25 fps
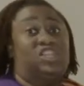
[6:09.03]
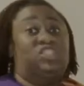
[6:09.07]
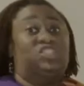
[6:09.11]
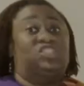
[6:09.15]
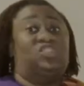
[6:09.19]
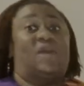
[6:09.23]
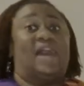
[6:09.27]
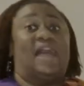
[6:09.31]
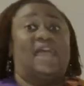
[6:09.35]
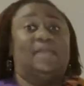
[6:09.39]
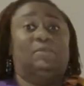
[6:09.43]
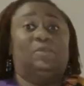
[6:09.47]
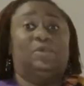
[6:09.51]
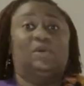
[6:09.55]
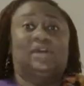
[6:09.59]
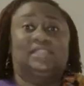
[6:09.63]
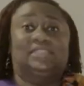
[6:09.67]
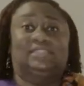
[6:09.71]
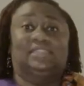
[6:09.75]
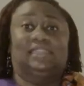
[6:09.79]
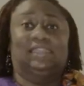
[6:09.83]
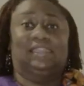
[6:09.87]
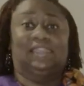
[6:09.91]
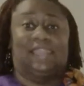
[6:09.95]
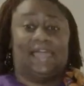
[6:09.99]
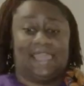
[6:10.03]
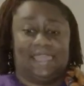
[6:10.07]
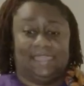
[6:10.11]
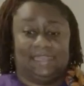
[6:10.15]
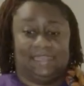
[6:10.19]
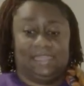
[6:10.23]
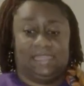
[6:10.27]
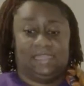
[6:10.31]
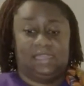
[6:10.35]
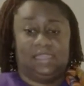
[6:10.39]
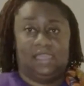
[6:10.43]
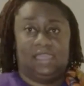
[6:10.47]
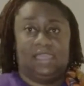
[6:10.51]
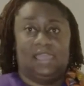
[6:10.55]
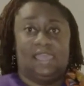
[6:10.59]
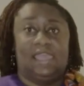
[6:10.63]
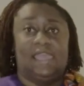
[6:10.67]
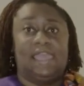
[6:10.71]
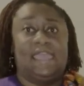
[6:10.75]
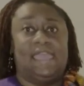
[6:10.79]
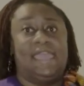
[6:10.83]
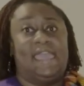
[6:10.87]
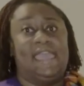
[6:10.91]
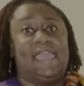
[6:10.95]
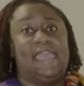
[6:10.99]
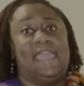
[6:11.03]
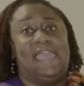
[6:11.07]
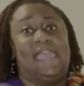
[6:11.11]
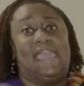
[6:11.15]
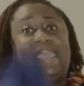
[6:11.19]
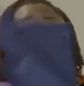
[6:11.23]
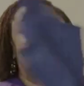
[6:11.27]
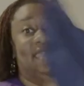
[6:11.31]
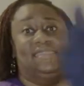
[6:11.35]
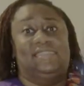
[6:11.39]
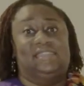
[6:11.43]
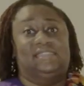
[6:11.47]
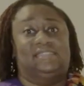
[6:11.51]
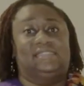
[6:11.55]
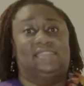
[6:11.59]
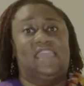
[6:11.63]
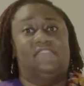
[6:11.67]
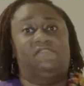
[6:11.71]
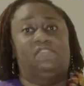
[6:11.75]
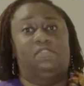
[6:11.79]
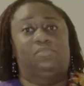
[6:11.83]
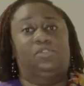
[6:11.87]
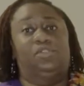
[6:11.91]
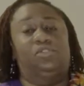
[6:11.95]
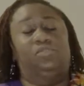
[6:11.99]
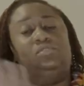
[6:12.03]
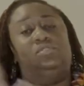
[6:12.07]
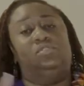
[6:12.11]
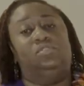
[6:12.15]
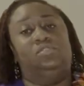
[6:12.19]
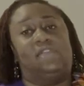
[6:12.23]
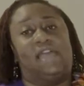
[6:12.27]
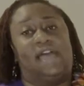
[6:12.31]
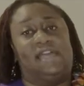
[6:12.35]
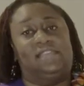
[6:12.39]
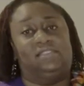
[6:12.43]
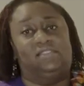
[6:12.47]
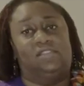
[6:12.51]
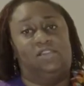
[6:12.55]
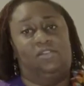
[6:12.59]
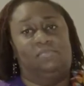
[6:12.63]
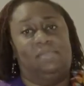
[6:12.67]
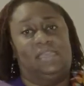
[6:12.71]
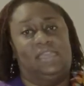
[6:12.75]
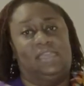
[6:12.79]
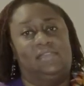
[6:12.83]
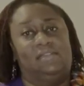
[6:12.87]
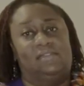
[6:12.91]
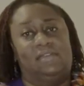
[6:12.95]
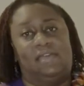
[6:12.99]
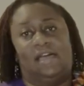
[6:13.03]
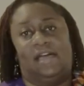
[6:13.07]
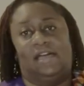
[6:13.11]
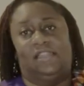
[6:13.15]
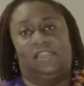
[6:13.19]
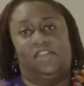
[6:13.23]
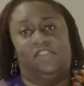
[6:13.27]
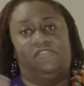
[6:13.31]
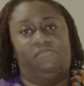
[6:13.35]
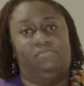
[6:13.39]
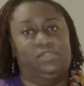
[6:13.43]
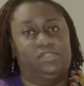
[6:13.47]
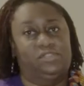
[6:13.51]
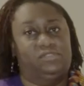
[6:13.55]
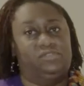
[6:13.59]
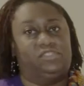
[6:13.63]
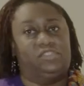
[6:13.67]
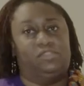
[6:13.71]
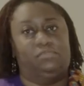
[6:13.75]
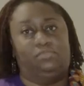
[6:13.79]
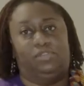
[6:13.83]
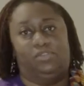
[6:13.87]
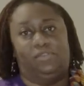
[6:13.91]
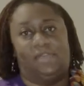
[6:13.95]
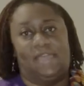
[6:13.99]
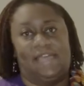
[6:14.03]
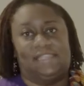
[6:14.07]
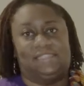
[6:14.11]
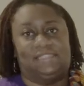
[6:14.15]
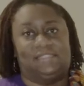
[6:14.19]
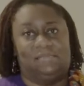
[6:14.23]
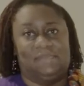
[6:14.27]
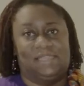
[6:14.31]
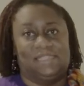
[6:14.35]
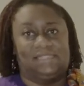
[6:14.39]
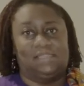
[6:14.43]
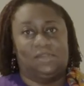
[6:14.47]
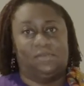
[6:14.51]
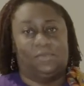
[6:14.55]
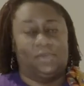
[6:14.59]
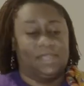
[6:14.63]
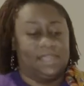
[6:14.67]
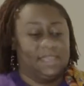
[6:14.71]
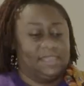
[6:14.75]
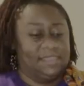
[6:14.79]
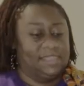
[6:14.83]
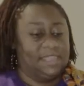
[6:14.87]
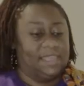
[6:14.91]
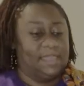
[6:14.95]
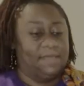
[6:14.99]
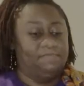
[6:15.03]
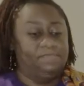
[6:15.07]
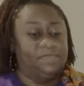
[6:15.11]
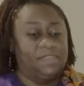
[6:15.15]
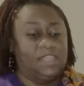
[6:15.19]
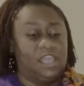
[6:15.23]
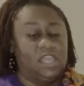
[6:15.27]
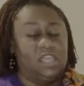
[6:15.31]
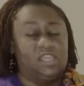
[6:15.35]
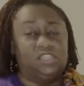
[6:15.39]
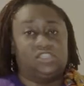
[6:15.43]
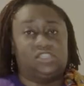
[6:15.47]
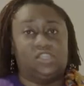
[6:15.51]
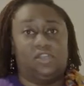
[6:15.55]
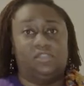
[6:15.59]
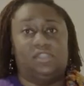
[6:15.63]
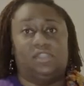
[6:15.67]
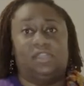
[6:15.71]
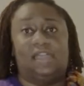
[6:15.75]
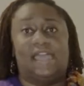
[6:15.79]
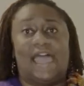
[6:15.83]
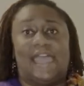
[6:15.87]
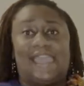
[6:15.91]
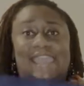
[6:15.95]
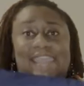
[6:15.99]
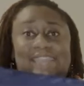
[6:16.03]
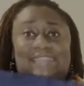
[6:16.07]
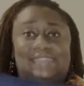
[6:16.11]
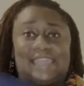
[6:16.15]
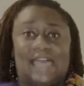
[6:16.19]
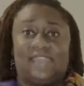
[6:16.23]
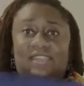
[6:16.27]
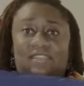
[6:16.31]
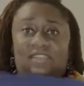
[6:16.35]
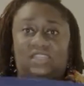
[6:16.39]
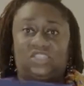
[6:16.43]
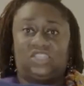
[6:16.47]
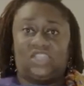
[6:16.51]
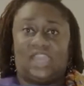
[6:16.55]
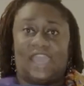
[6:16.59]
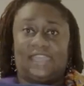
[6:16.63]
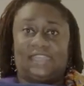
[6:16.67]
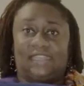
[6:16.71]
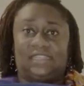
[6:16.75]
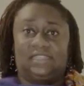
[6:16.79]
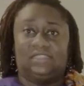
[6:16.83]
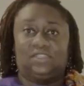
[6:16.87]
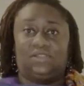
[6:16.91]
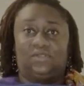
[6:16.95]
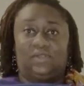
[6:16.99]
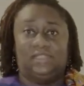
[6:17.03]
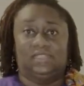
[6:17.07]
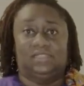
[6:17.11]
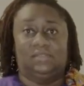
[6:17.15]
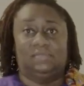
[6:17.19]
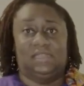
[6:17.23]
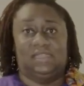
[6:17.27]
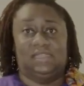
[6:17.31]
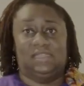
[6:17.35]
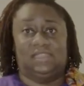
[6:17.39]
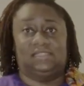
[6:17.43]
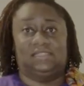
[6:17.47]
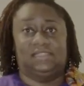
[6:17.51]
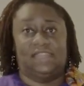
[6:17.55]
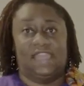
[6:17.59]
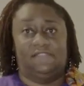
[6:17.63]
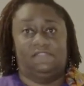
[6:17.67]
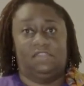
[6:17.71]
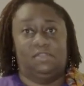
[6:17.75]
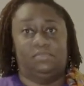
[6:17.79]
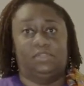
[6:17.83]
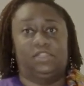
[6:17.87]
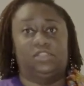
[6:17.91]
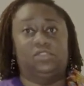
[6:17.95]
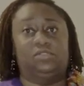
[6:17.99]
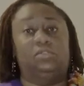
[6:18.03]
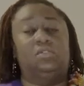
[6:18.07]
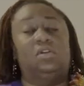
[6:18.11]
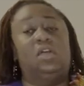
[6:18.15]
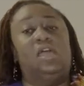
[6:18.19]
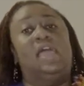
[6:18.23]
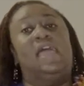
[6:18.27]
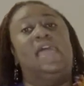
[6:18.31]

So I'm going to line it in this navy blue. You guys know me, I love blue, so blue has to be somewhere in that. So the inside of the jacket is going to be this navy blue.